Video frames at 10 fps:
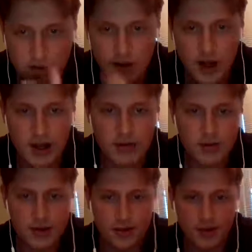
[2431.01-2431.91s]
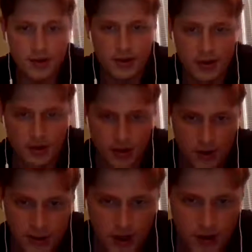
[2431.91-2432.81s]
How are we supposed to
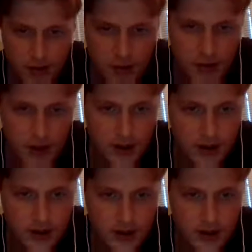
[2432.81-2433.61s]
determine that from here?